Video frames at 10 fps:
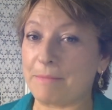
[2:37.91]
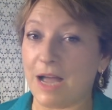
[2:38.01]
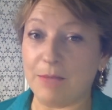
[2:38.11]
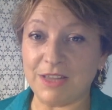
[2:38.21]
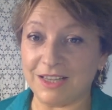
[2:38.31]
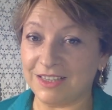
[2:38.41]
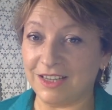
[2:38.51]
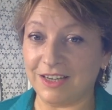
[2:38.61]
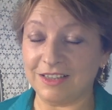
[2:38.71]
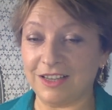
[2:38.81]
I'm not
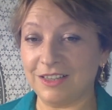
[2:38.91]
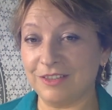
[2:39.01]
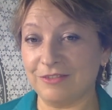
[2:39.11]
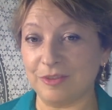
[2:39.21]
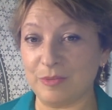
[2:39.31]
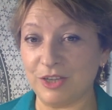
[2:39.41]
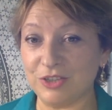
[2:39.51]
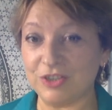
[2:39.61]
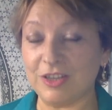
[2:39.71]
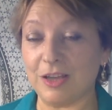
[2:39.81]
getting that
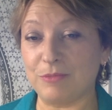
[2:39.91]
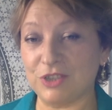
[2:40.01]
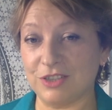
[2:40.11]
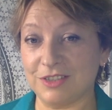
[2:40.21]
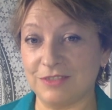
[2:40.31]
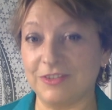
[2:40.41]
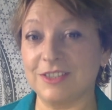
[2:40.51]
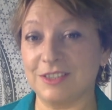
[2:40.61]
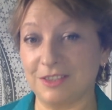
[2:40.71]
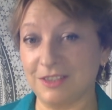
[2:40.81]
information. I'm just a
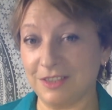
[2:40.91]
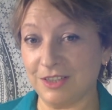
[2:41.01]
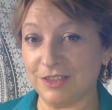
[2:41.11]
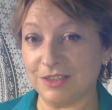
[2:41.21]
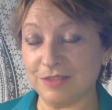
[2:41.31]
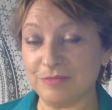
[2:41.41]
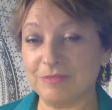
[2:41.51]
facilitator.